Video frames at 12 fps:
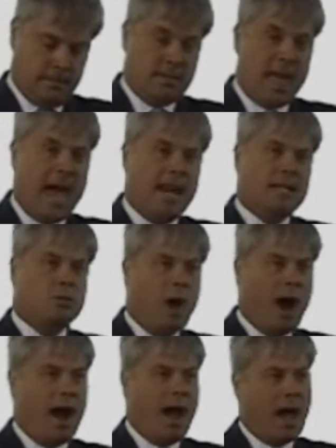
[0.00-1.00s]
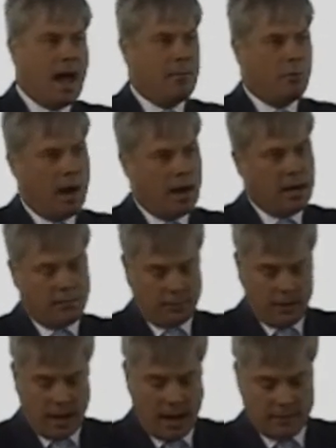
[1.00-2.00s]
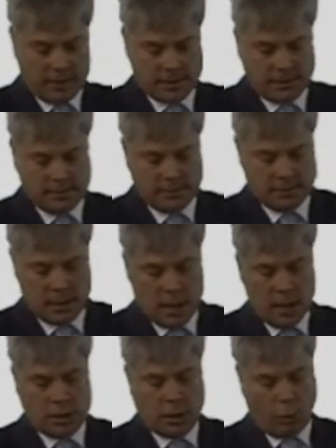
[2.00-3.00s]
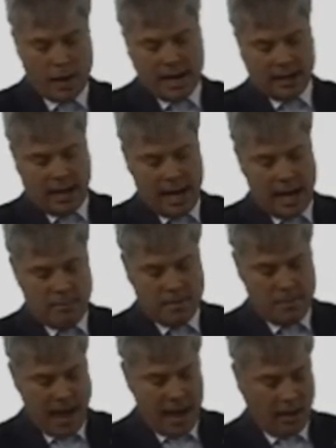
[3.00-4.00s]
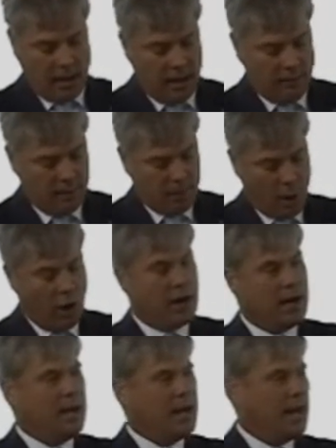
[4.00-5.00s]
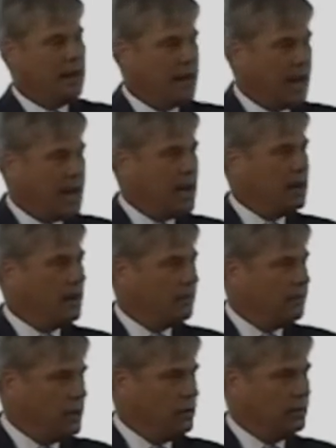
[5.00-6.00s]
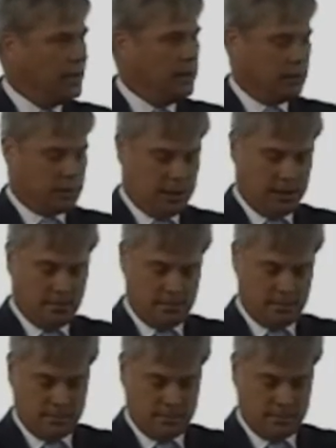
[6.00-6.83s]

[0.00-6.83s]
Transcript: That is why I am running for office, to reclaim the mantle of a party in need of new leadership.